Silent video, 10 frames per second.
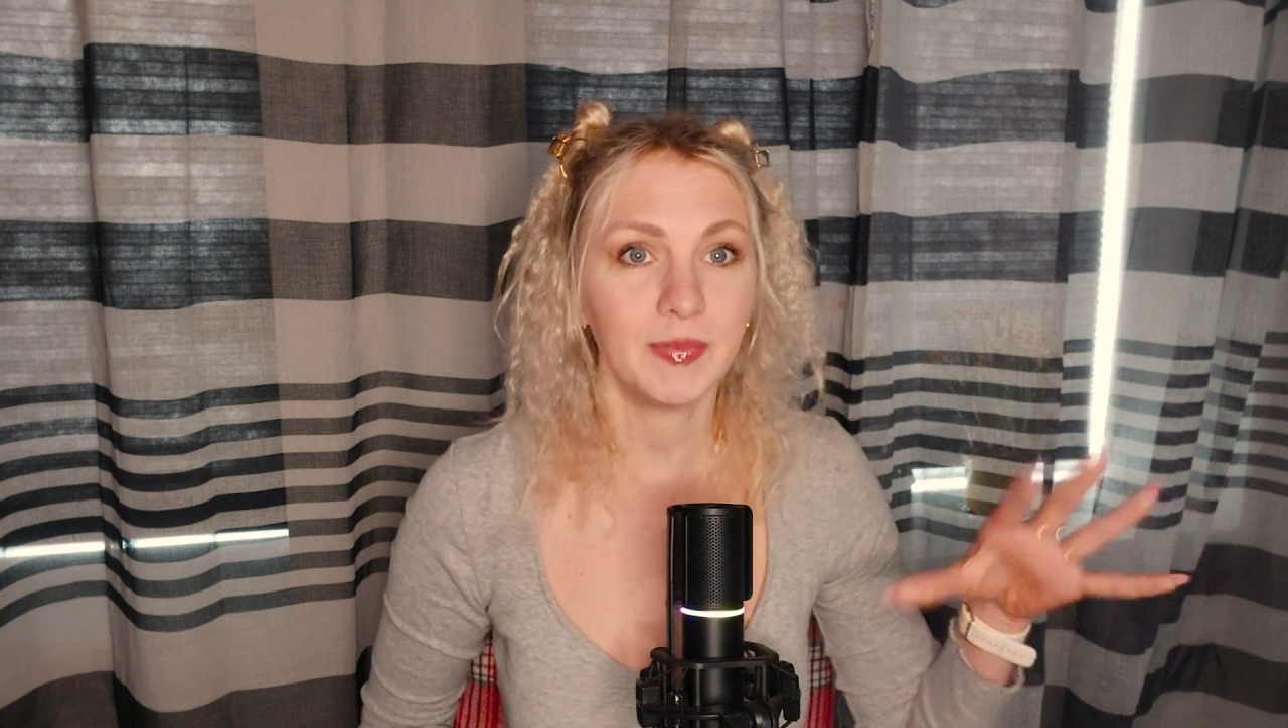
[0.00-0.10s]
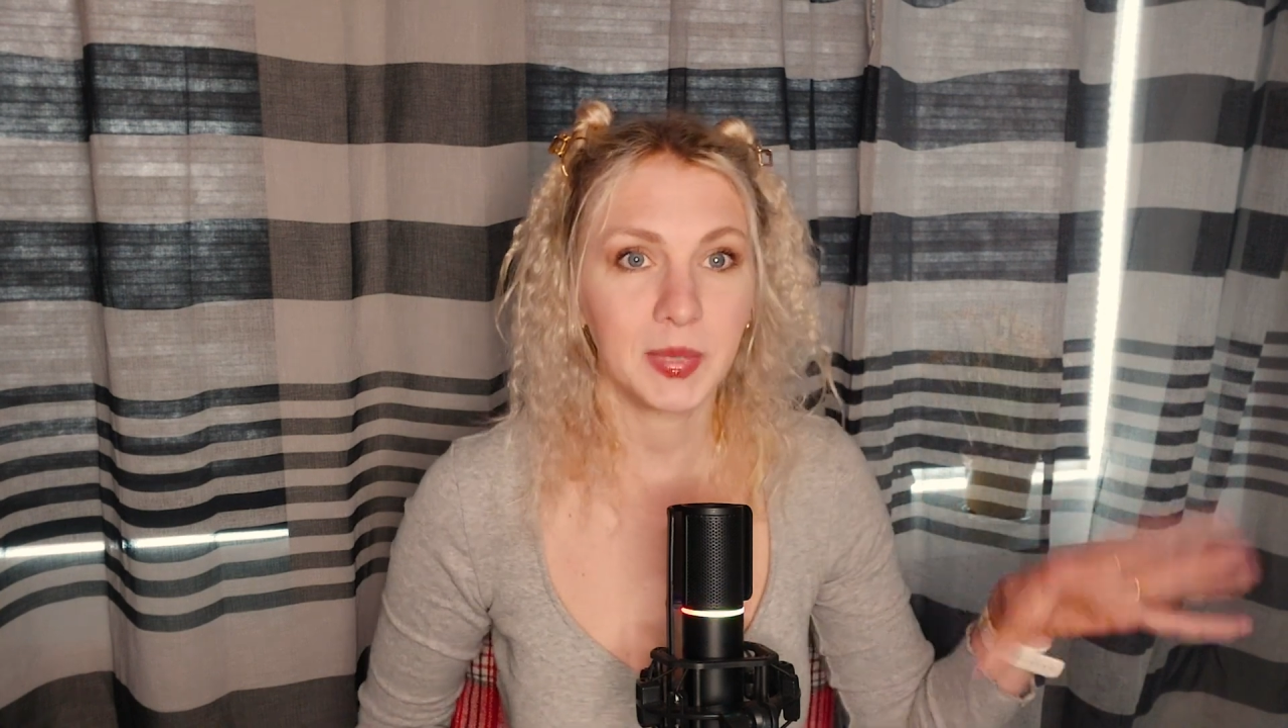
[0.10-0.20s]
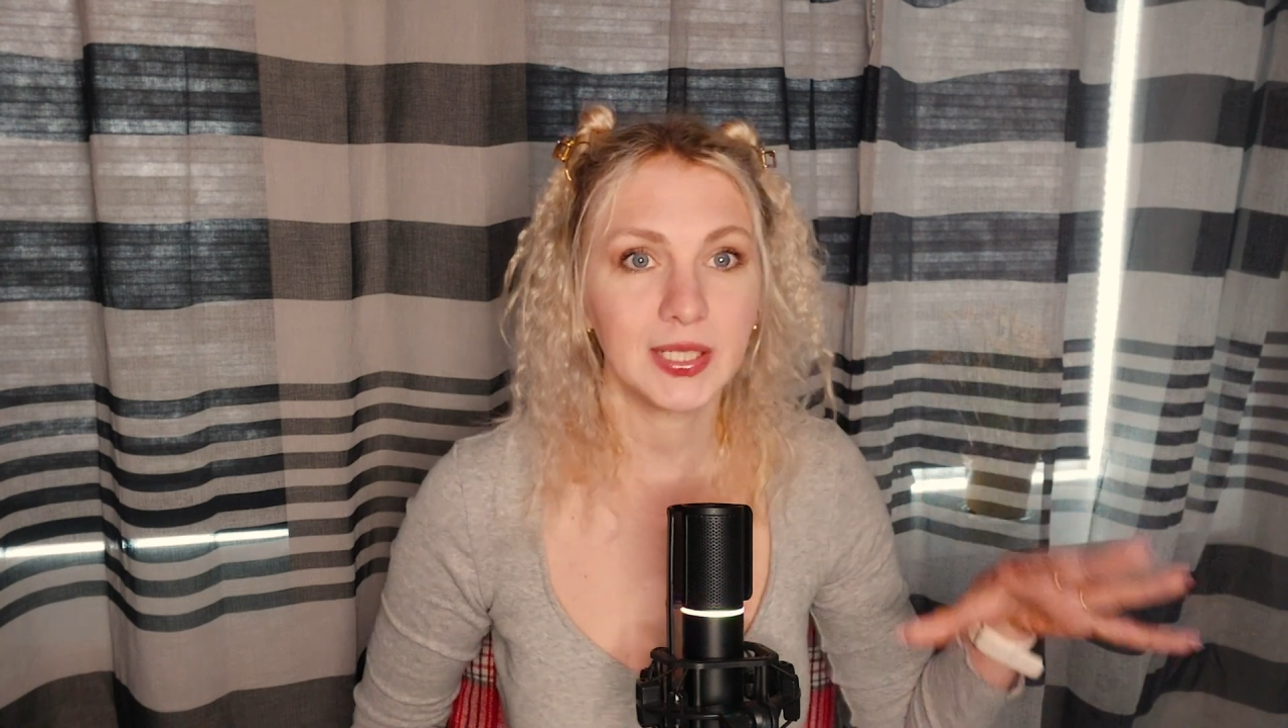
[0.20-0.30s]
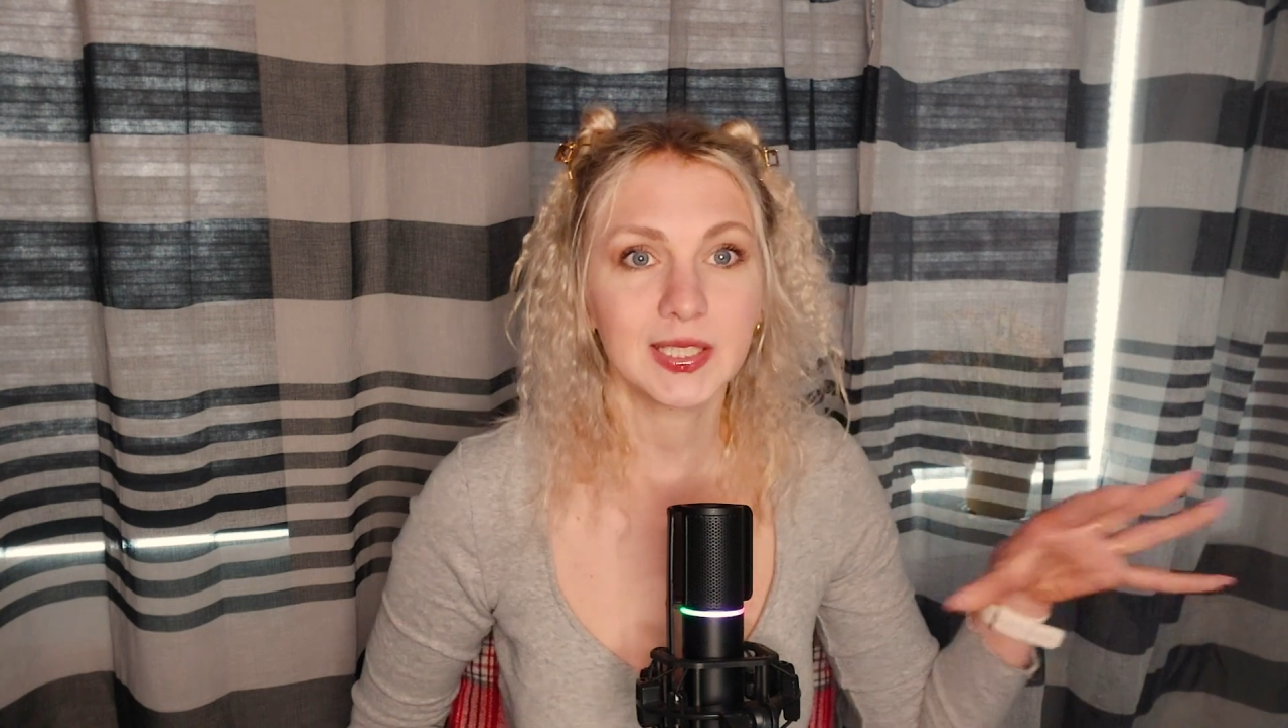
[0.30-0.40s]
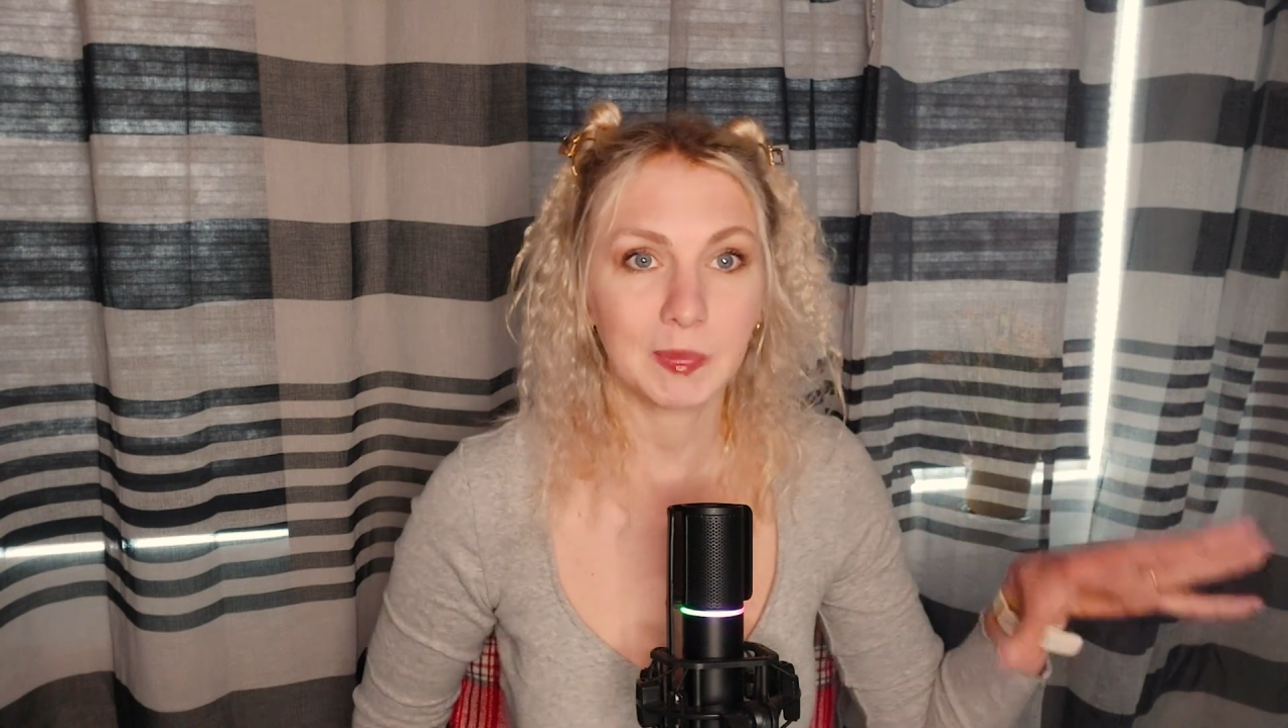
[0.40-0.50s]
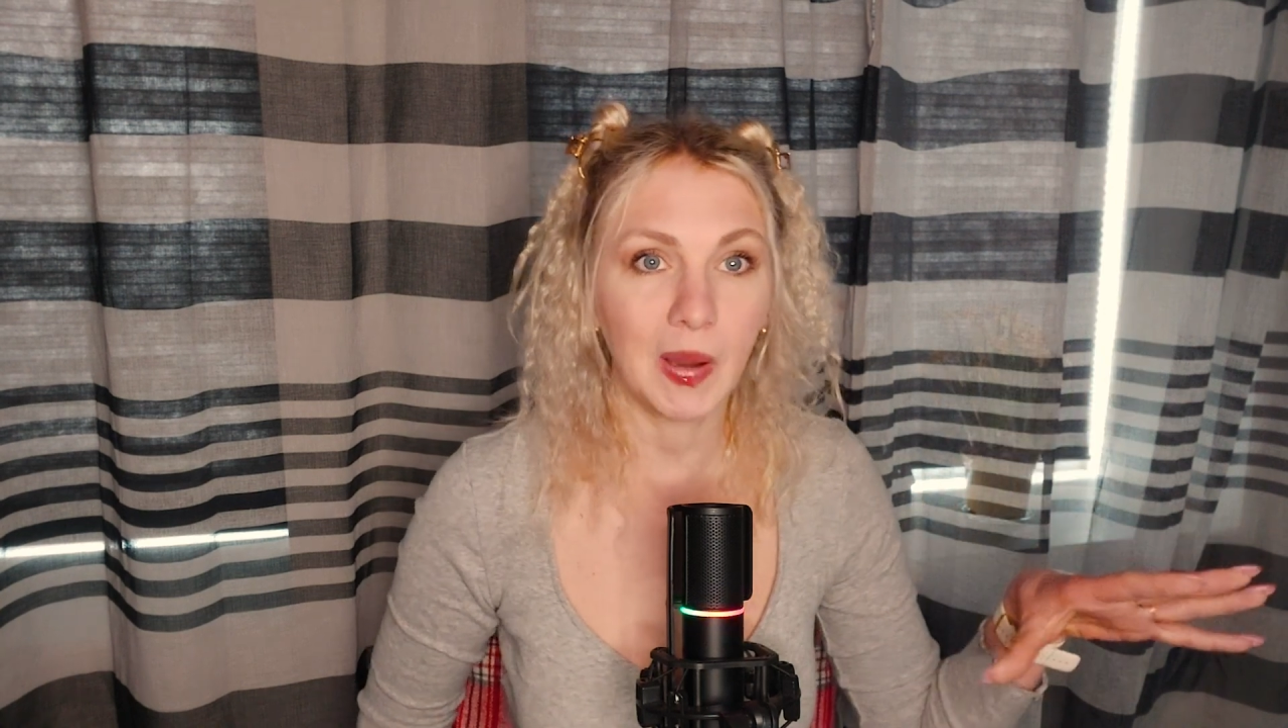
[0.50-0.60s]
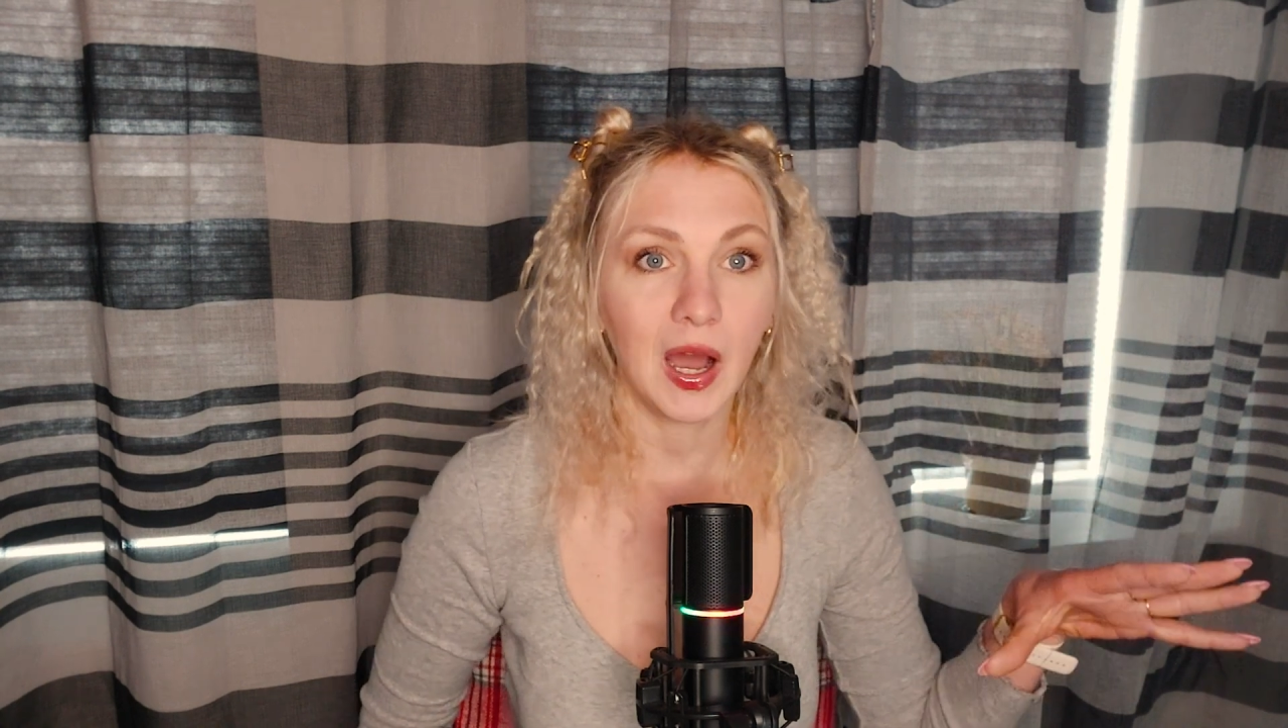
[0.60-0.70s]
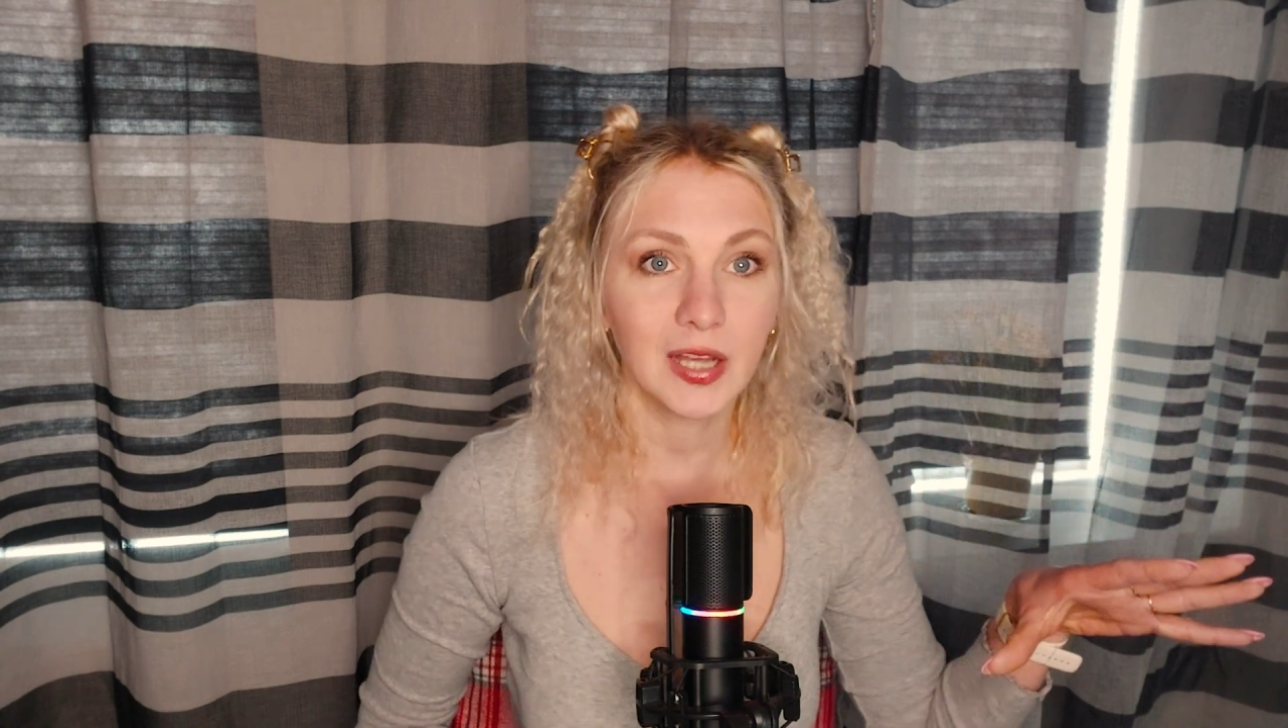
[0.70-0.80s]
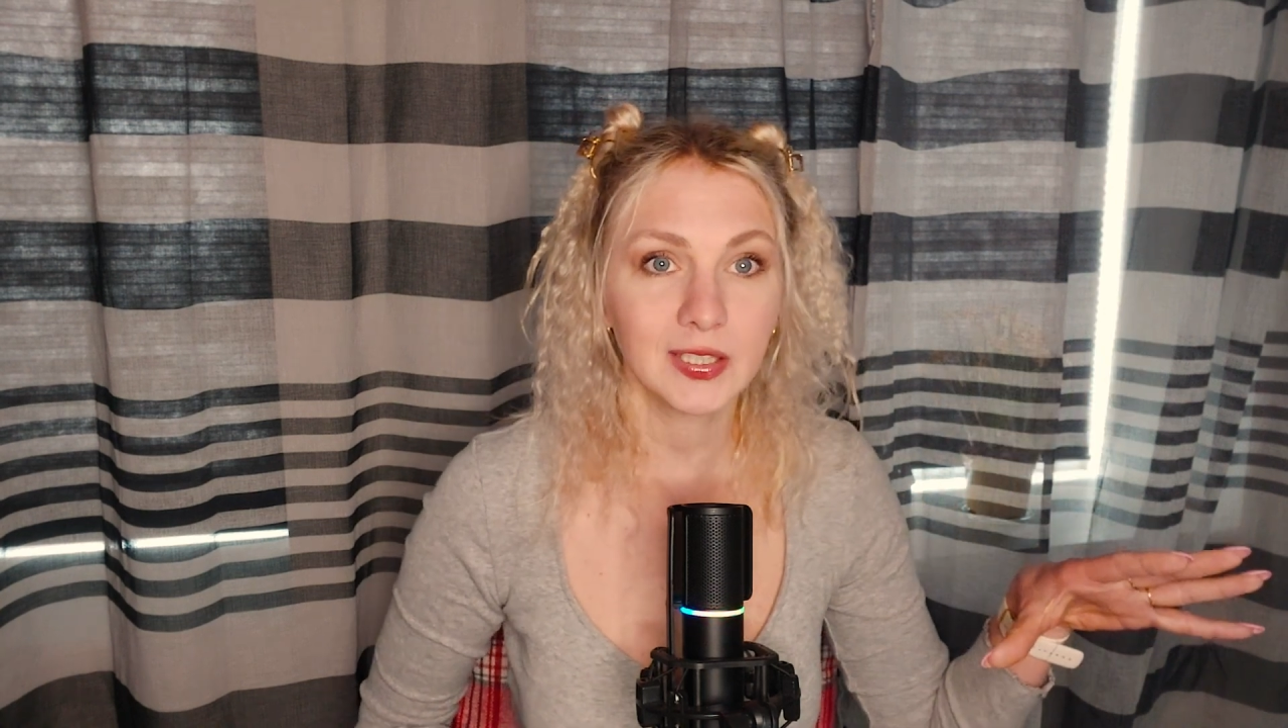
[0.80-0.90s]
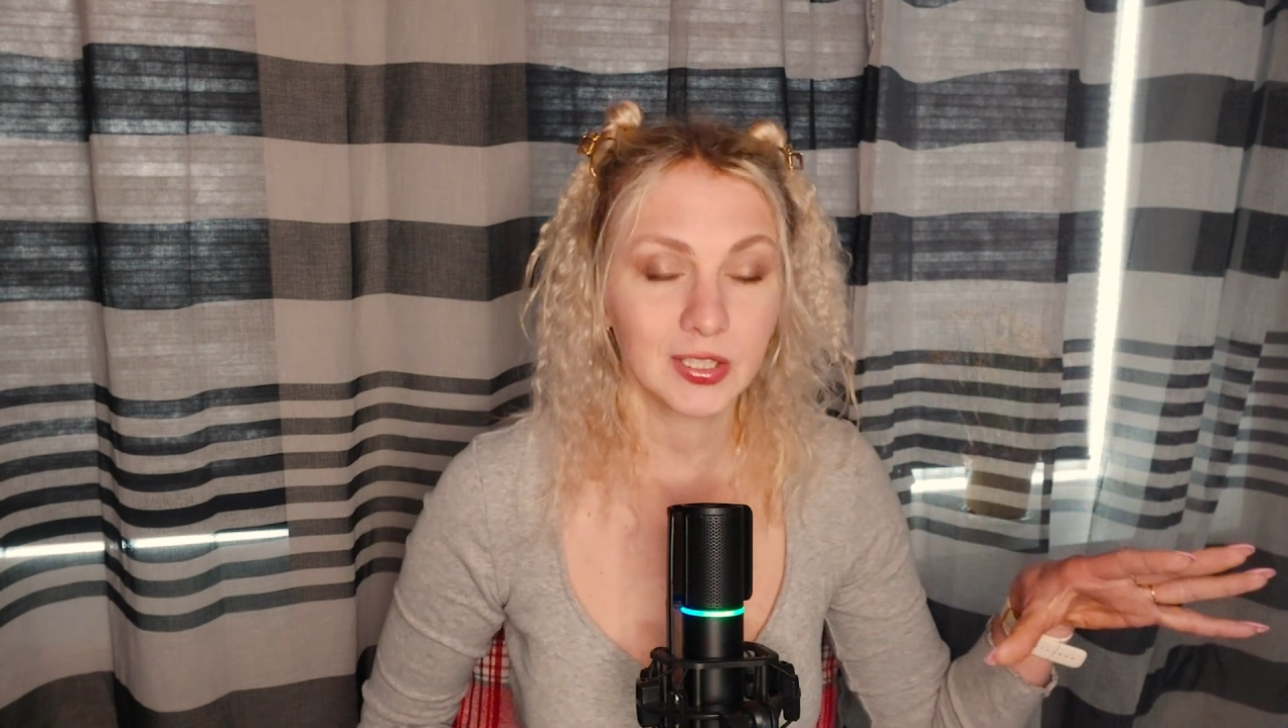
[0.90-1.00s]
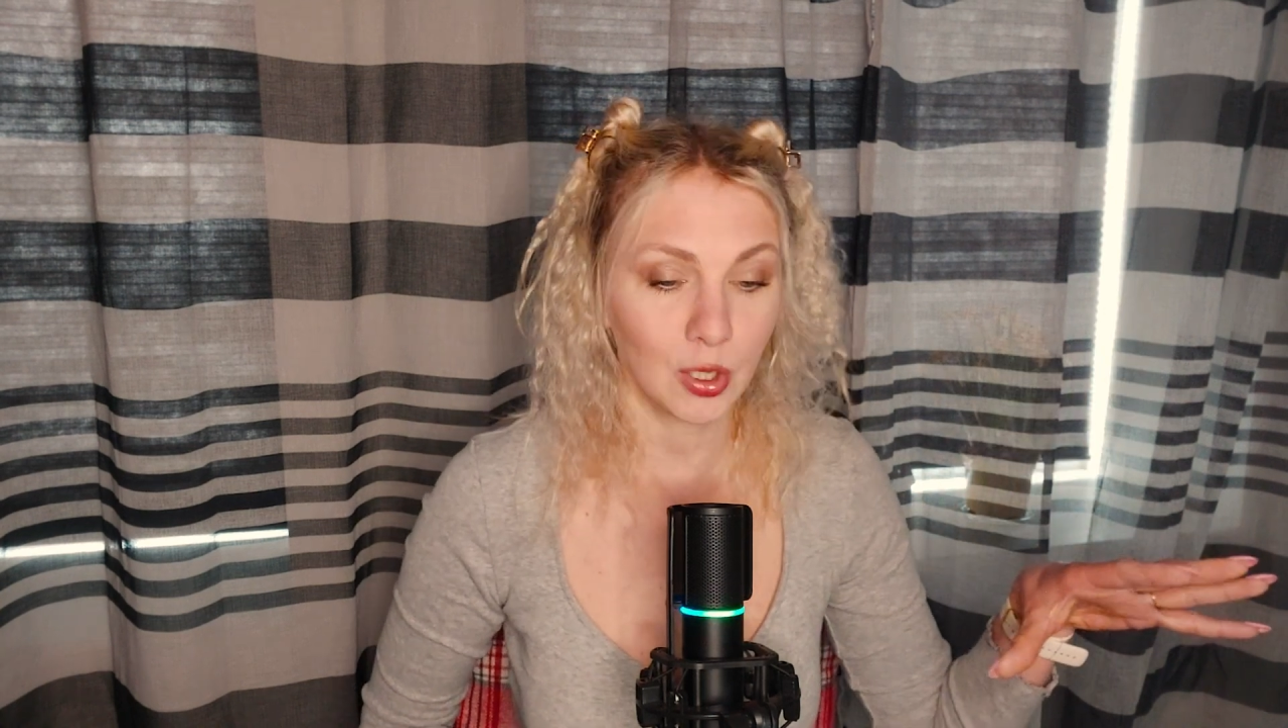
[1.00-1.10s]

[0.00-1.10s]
minutes passed.